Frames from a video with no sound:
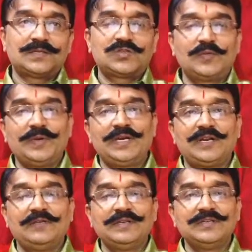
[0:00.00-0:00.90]
So when
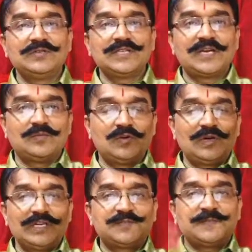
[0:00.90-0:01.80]
revenues are
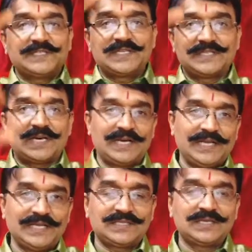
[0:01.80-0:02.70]
more, expenses are
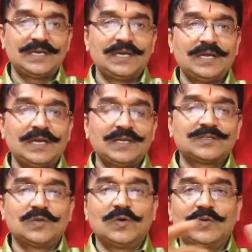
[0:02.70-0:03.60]
less,
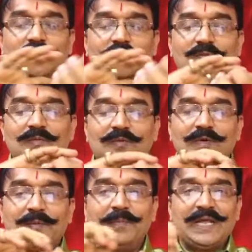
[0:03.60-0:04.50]
so
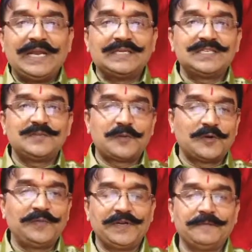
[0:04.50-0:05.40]
balance is
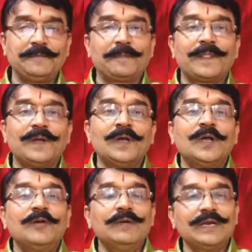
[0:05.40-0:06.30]
profit.
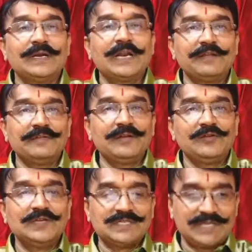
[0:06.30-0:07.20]
When
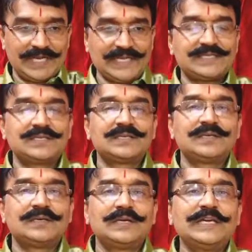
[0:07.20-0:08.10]
revenue is less,
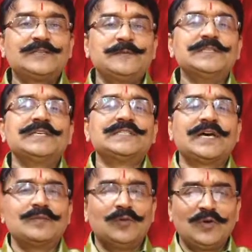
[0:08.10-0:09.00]
expenses
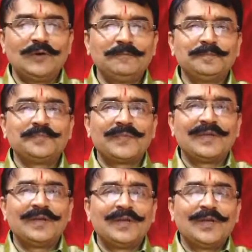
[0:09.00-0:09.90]
are more,
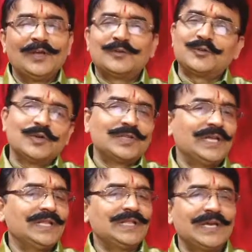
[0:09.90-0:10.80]
so
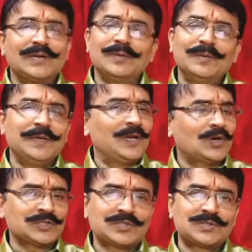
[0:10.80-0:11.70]
then there will be
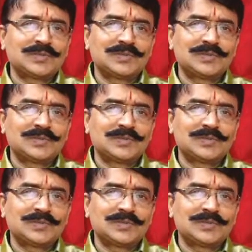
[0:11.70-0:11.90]
loss.